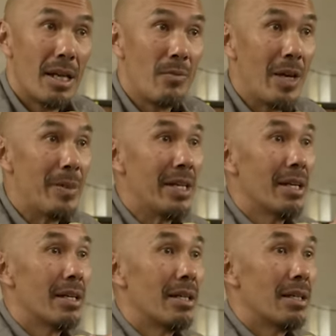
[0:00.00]
and
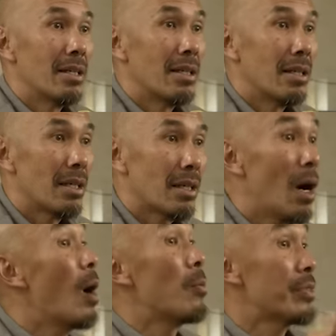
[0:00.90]
maybe
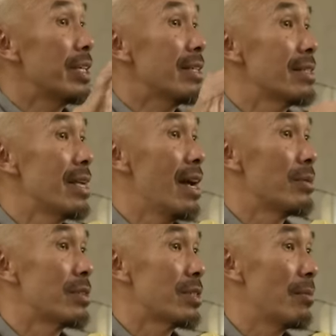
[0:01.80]
calm things
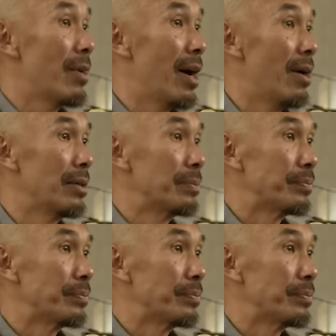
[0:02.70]
down somehow?